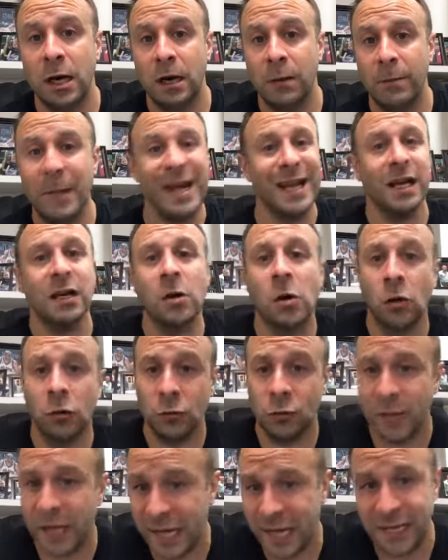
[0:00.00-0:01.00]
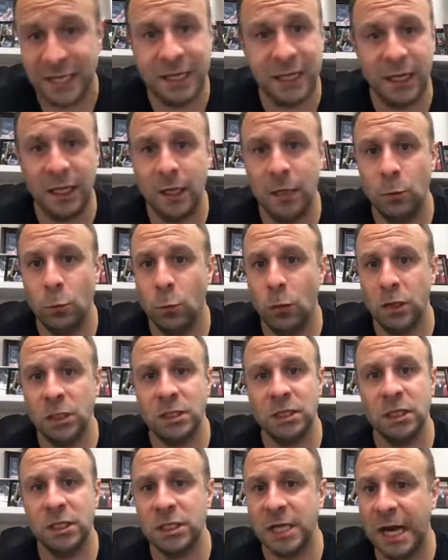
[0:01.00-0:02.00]
making a call to an AD
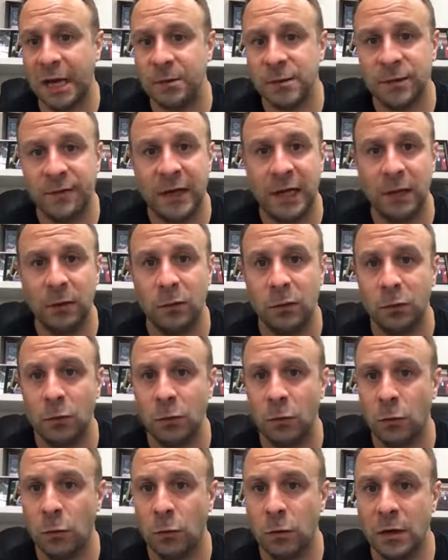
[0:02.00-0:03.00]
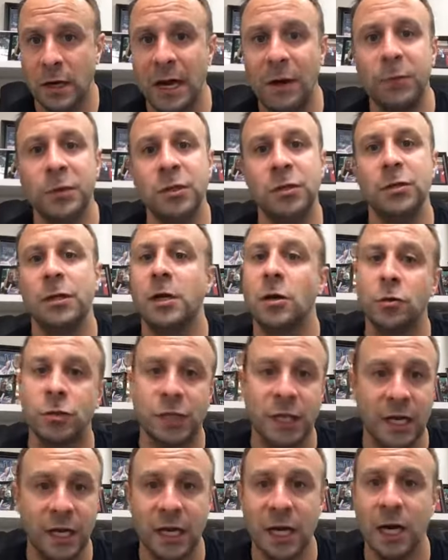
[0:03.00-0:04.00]
once a job's available or helping you
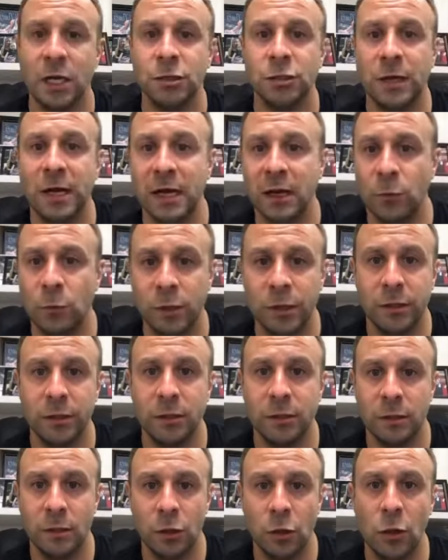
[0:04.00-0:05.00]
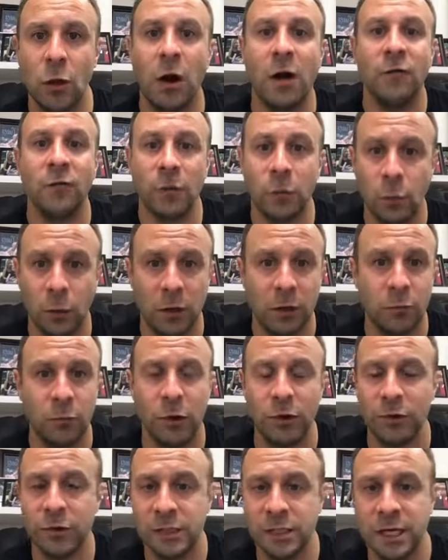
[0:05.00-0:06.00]
negotiate a contract when you're offered one,
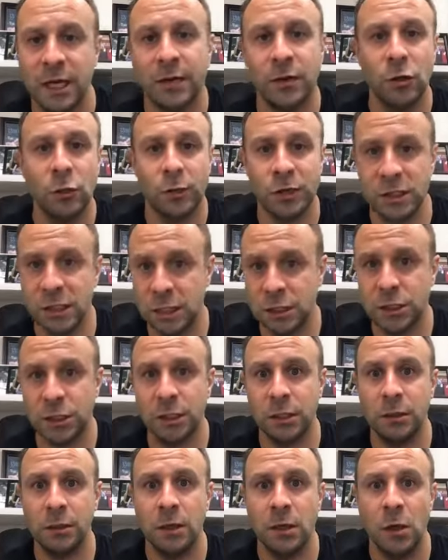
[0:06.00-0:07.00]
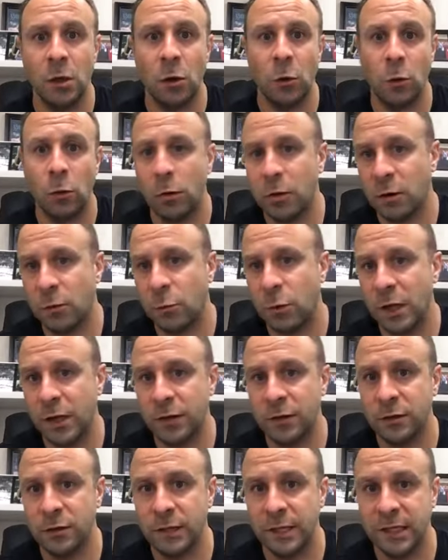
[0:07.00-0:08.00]
whether it's in a new position or
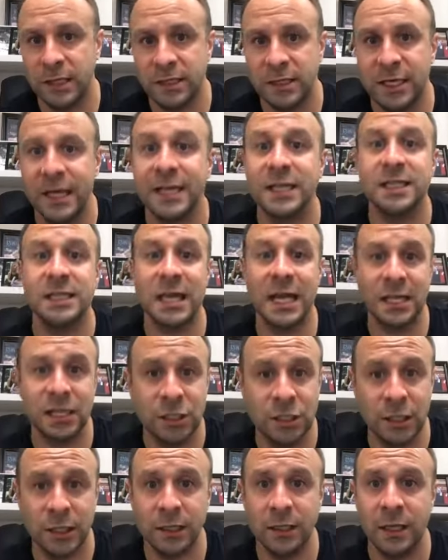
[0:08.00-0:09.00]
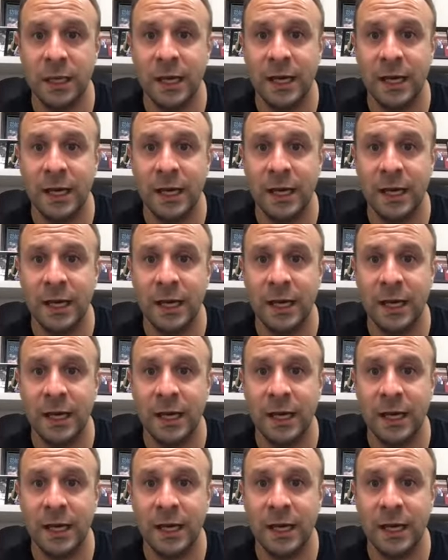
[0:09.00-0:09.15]
whether it's an extension.